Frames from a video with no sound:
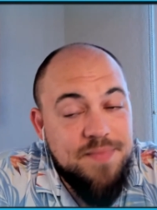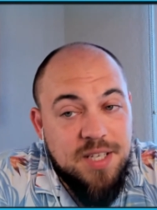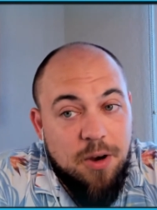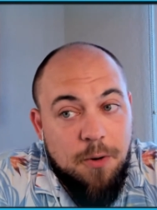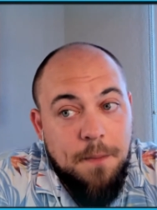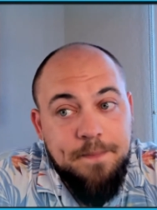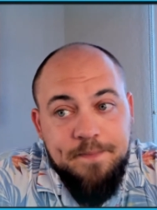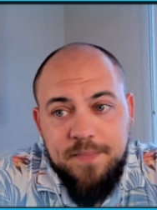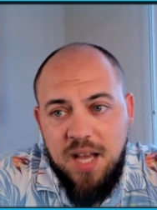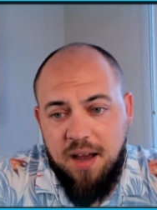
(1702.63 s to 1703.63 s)
So
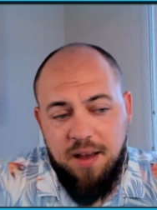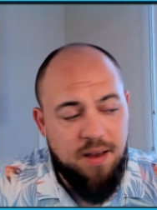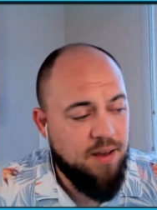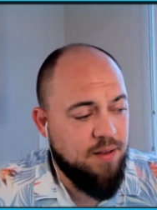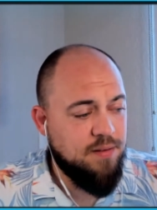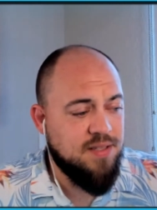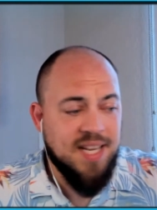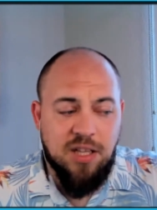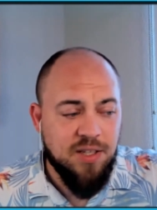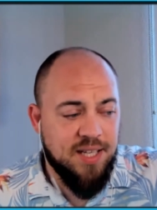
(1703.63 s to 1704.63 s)

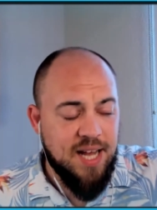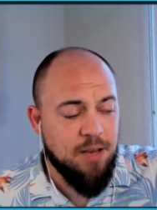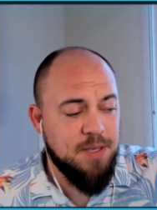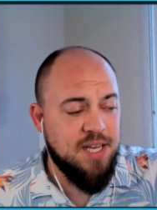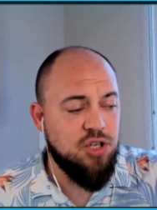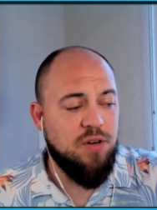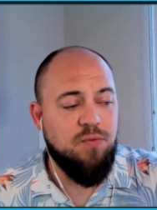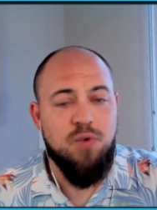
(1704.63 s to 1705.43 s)
take a look at the documentation.